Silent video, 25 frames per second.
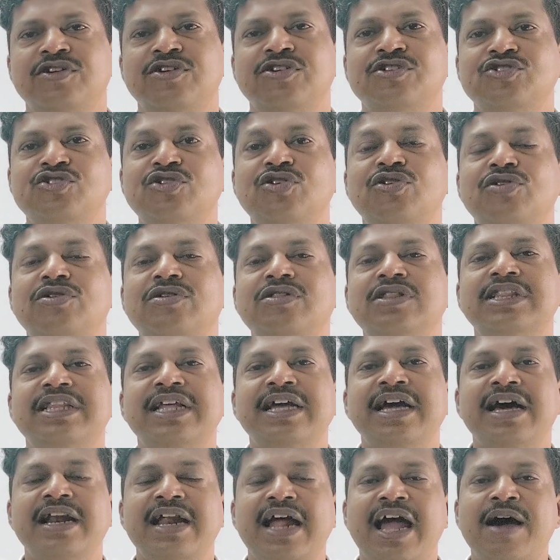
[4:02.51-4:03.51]
So they
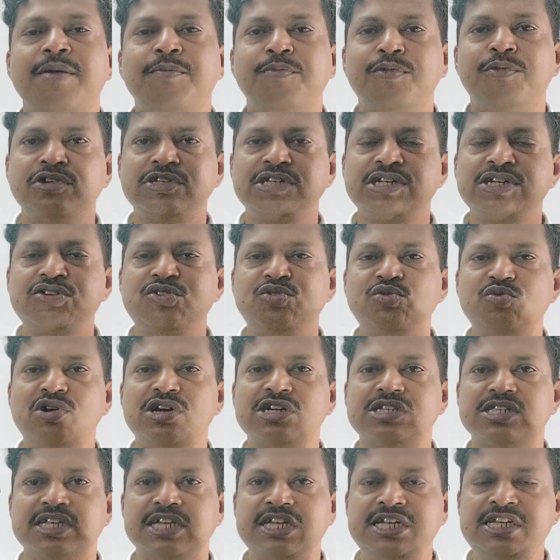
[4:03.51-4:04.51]
are approaching
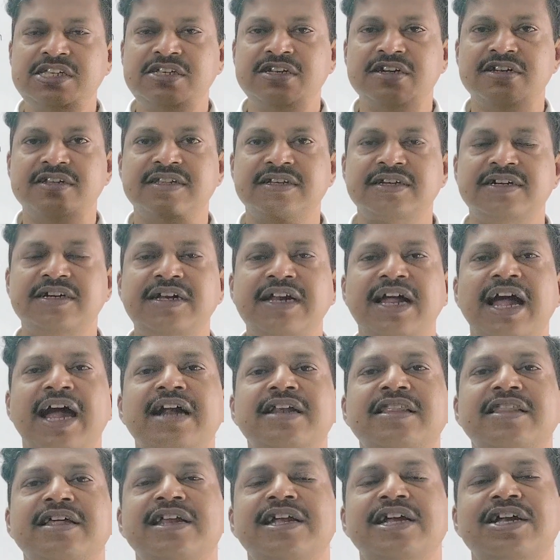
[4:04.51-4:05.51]
towards each other
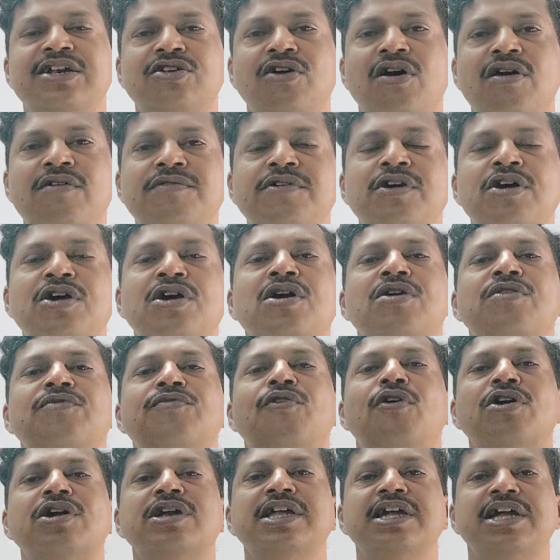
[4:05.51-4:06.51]
at the rate of
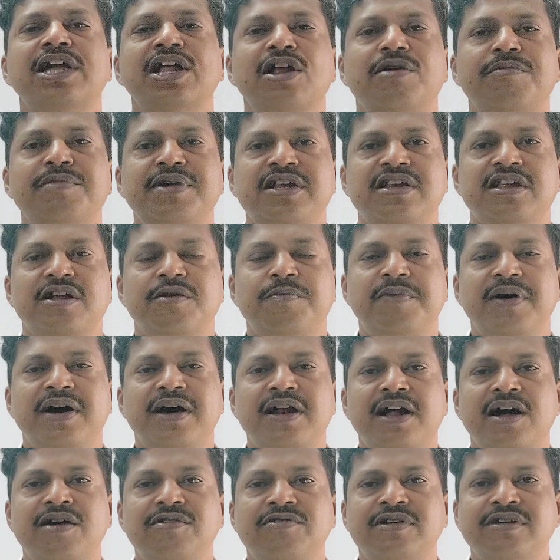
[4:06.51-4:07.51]
40 km per
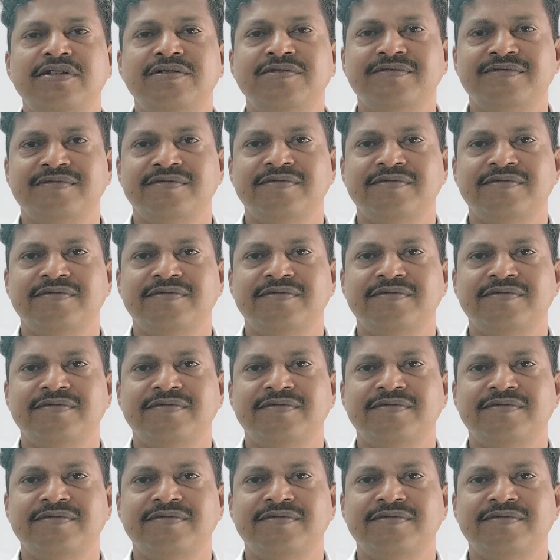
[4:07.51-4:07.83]
hour.